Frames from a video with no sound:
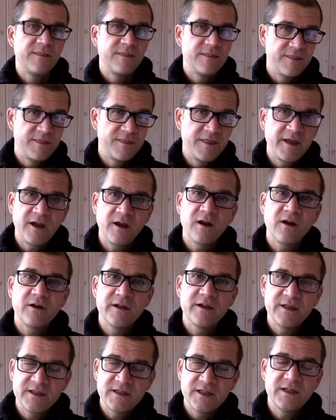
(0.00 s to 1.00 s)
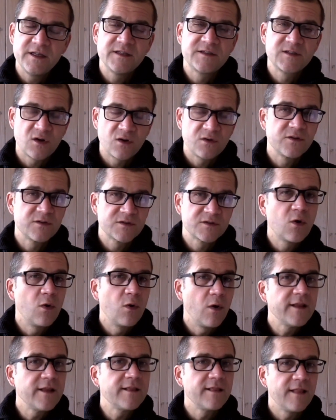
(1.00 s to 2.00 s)
There's
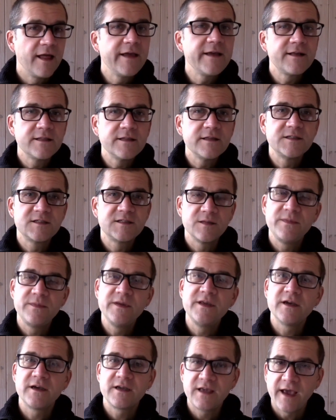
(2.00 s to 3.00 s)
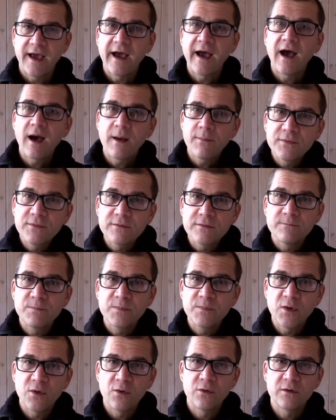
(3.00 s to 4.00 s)
quite likely to be a gap
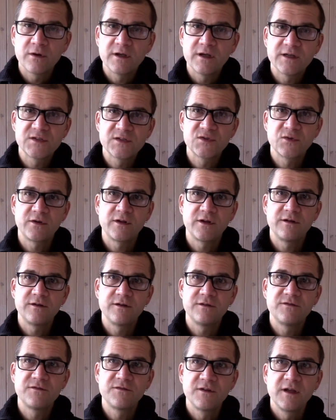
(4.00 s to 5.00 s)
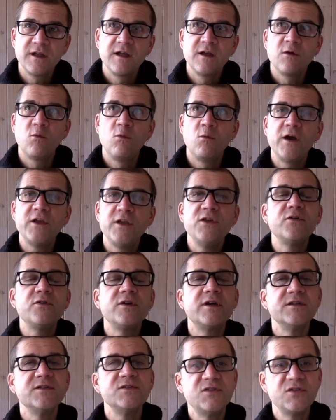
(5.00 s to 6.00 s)
or a sort of what you
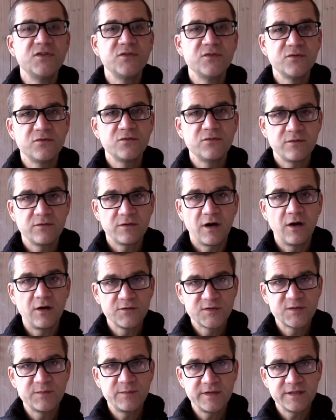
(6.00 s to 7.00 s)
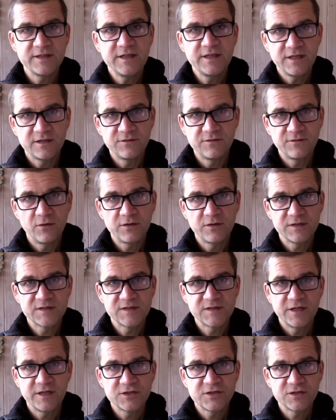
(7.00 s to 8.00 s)
can do ultimately in a
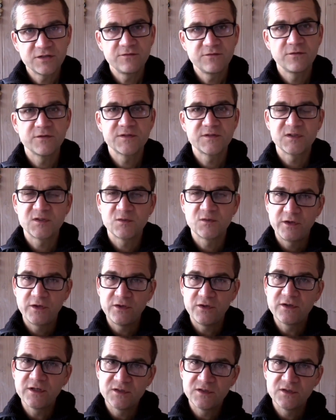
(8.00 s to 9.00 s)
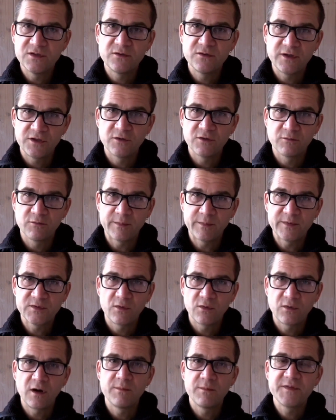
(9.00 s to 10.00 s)
vocalization versus what you can do in your
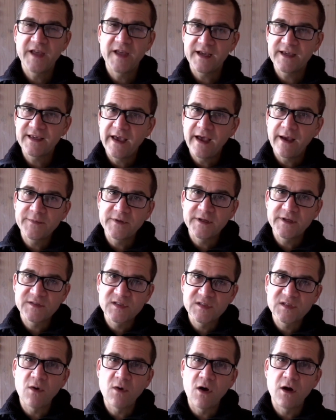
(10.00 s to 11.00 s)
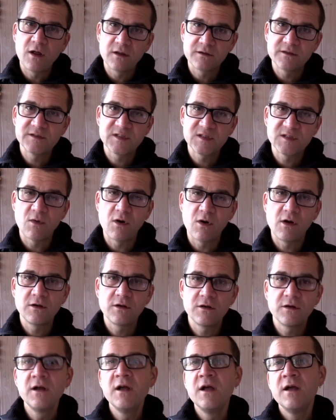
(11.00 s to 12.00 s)
repertoire, but that gap gets smaller and
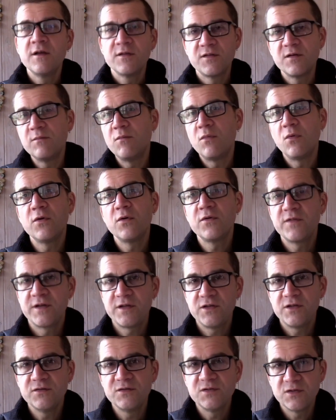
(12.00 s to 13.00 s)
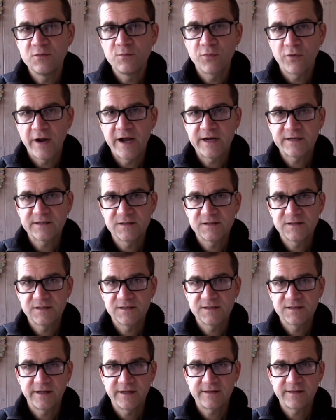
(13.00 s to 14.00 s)
smaller the more that you do
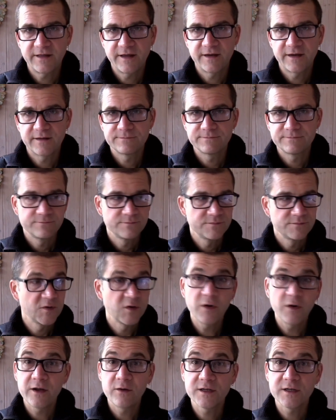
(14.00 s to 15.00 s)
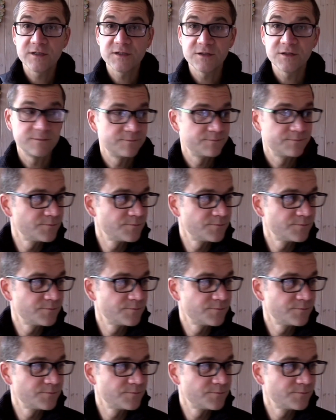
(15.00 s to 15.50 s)
practices like that. Great question.